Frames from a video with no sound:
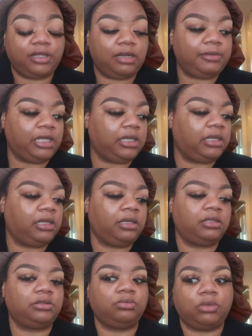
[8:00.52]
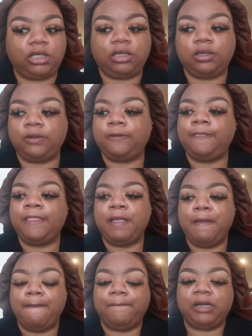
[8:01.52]
that I'm eating as well.
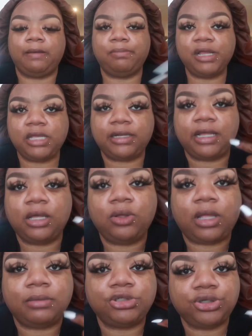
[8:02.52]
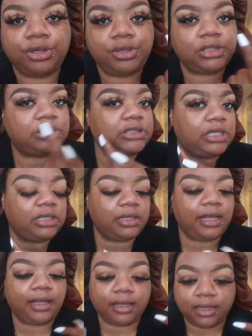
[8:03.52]
But I'm breaking out. Like, I'm sure you can see,
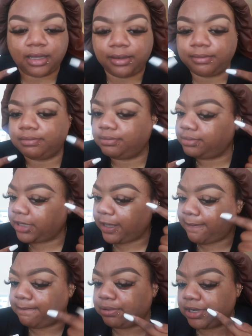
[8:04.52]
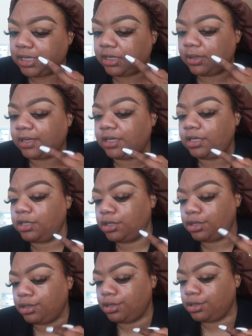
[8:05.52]
like, I'm like breaking out like
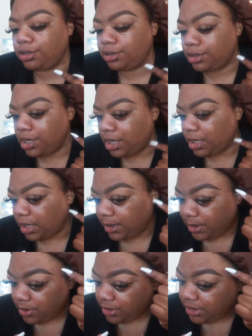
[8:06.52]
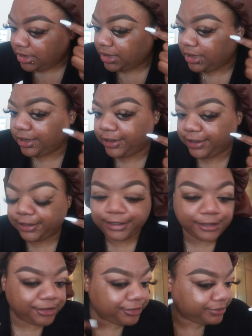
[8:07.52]
here, along
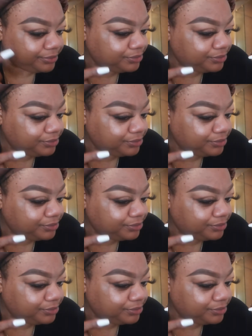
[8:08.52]
here.